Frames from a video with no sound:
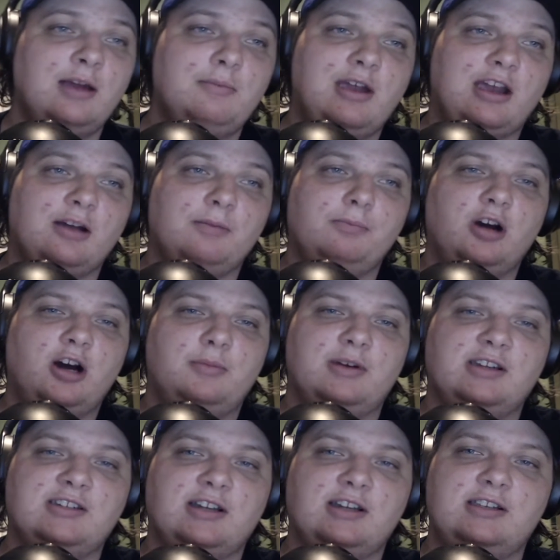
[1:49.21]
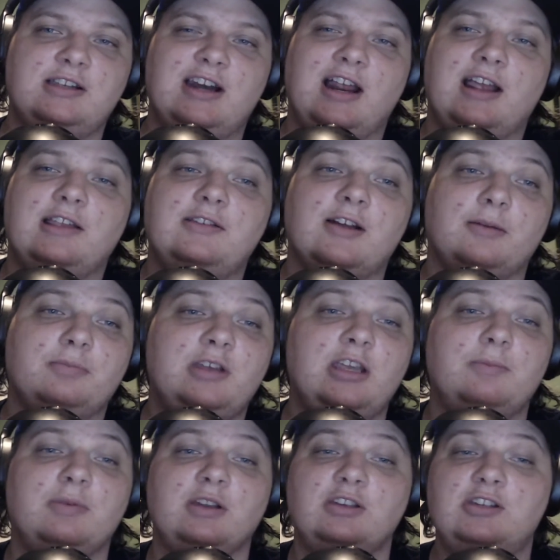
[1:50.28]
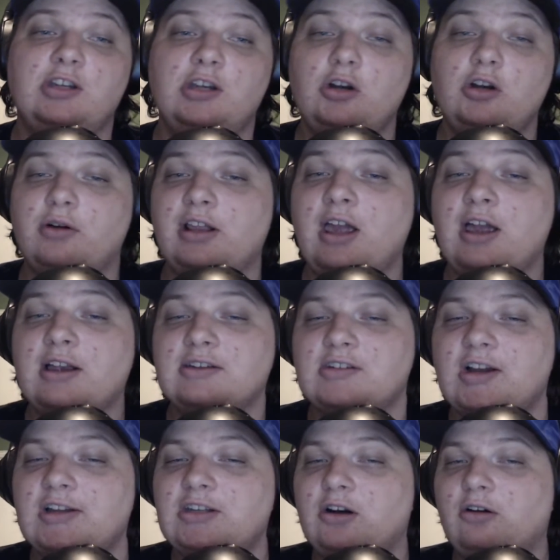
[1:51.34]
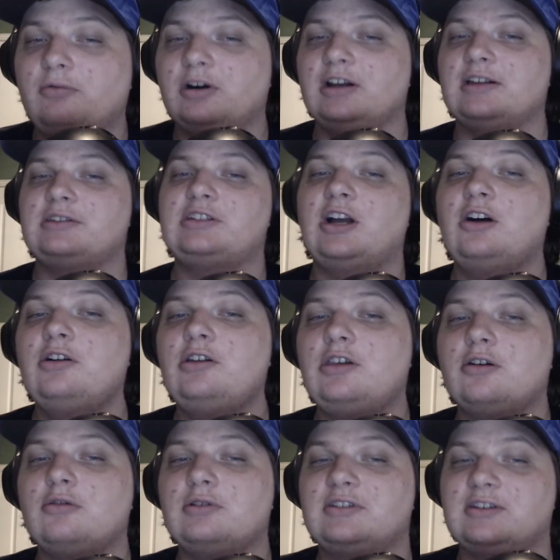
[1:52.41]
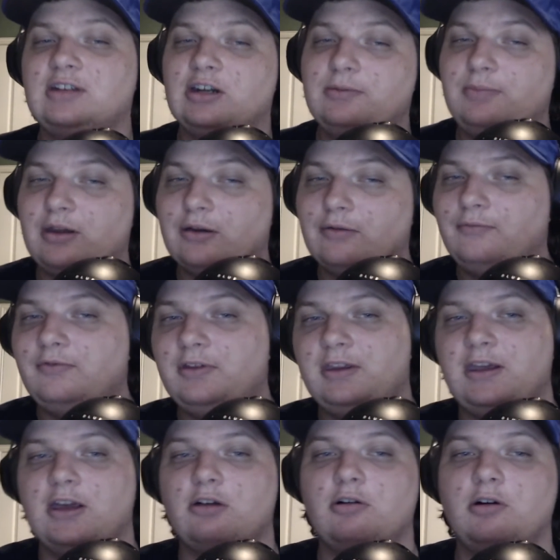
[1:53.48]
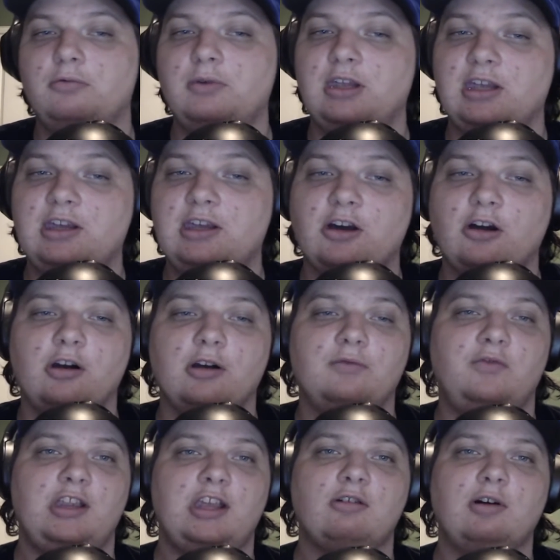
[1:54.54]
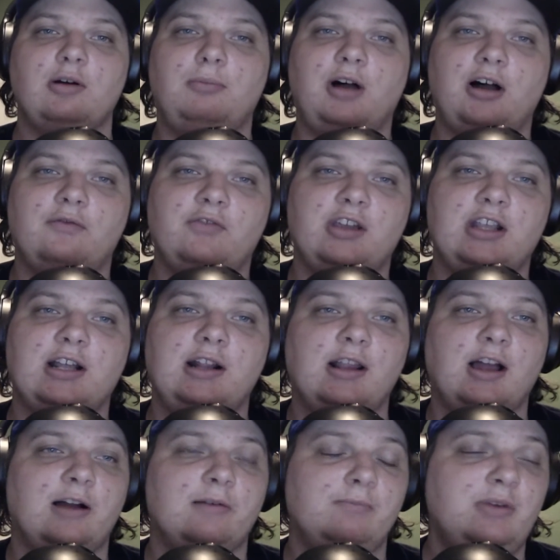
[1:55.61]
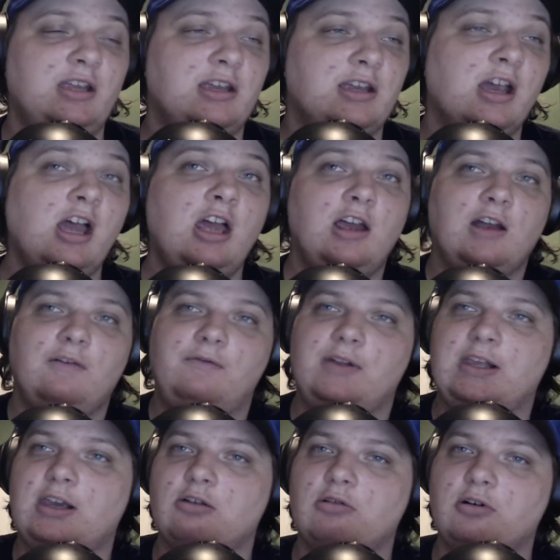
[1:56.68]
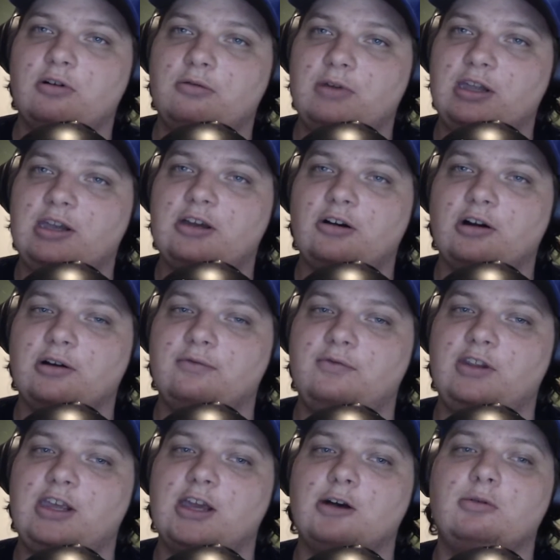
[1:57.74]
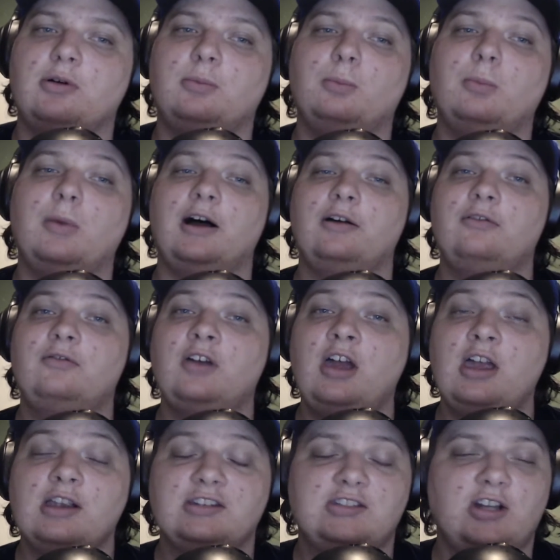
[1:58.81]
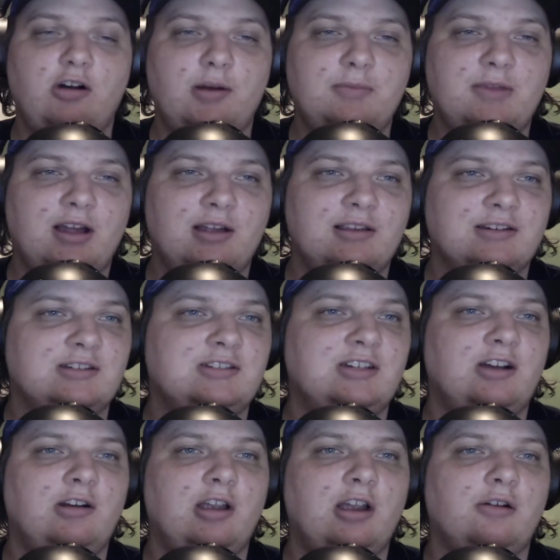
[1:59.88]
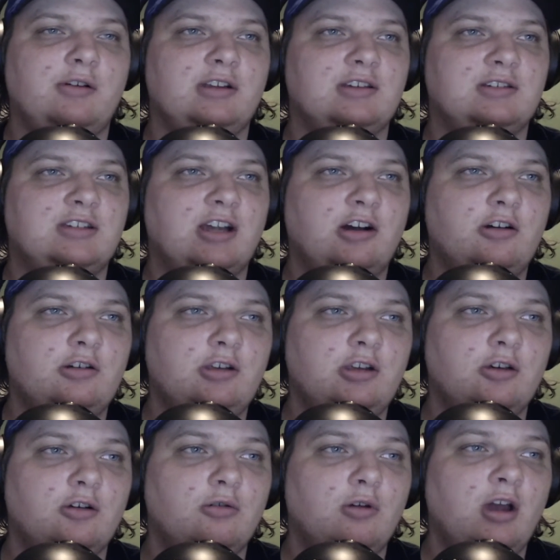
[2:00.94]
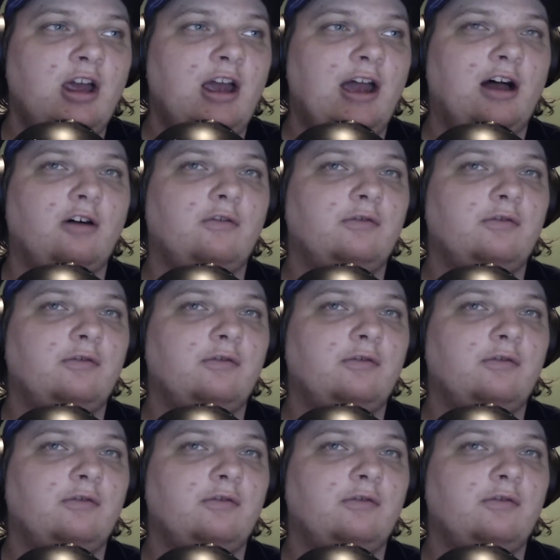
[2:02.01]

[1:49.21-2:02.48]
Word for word: make a promise, I didn't end up keeping to it. So I don't want to tell you it's going to be a video a week or a video a month and it not be a video a week or a video a month. So I'm not necessarily going to tell you how